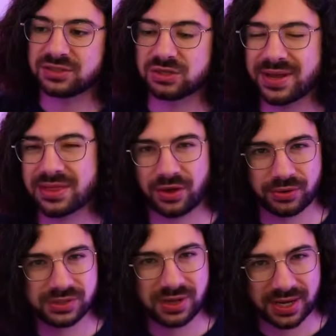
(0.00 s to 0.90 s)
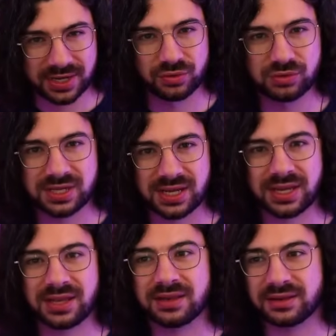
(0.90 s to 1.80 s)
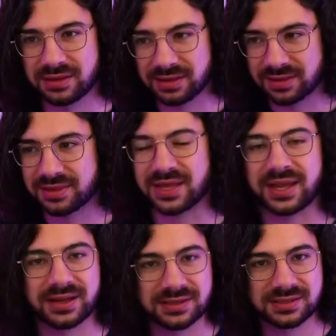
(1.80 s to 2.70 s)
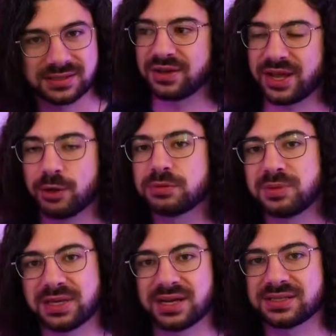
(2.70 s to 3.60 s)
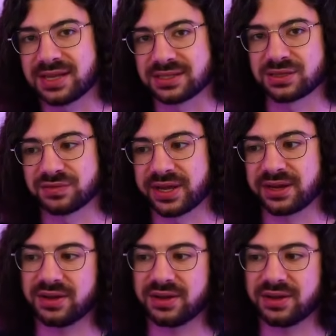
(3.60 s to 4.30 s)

Doing those kind of routine things helped me get a sense of like,